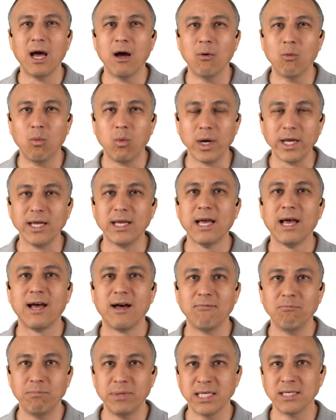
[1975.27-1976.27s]
and we
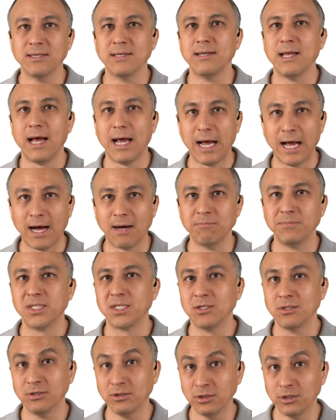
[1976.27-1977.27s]
have been
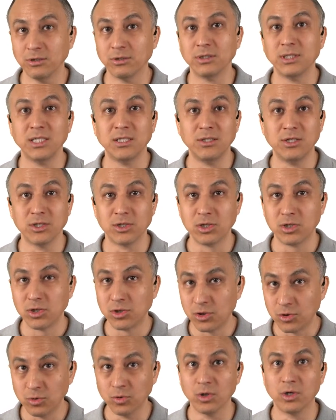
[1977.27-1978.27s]
absolutely
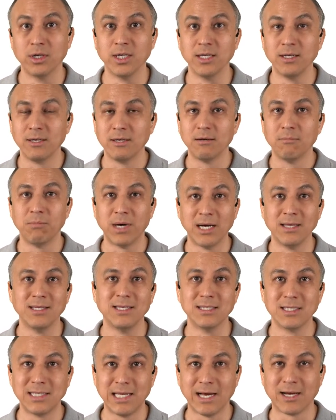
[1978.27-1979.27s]
destroyed
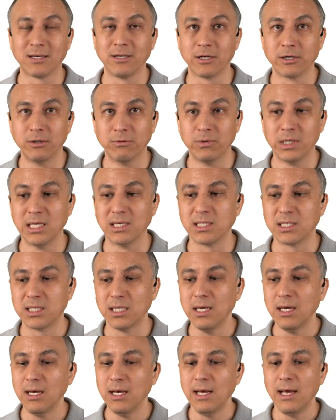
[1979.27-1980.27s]
by these technical
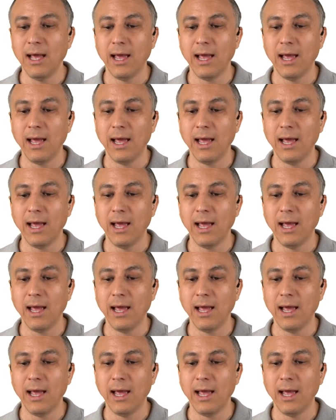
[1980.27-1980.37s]
risks.